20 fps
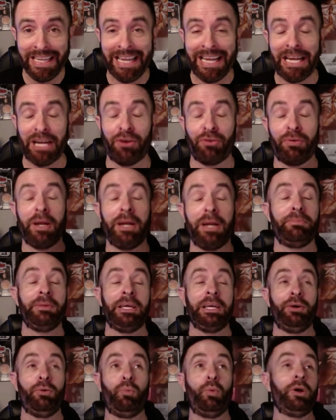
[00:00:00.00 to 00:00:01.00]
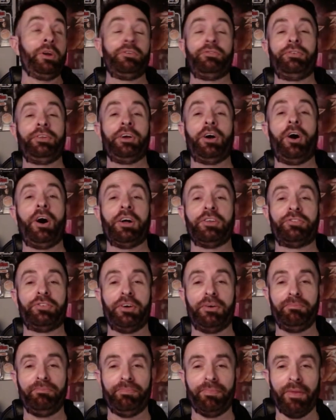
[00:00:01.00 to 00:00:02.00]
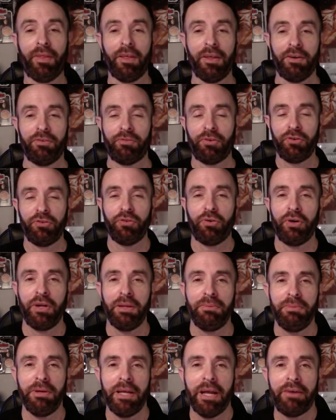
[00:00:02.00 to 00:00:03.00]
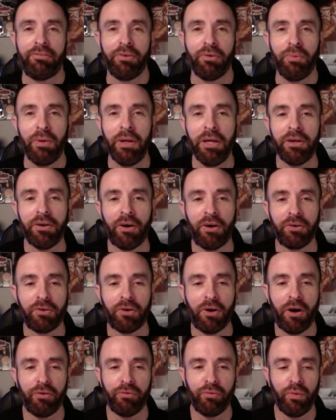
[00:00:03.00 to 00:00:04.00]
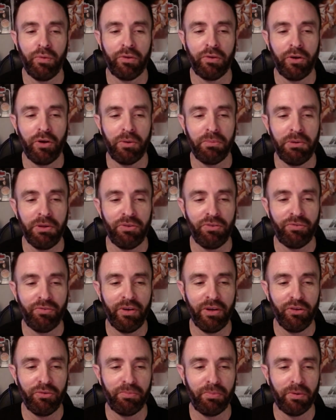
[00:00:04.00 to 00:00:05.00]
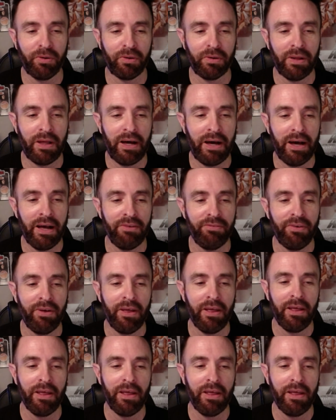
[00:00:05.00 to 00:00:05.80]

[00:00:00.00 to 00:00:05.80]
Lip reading: incredibly, wonderfully awesome for joining me every week on Coffee with Kenobi's Facebook Live.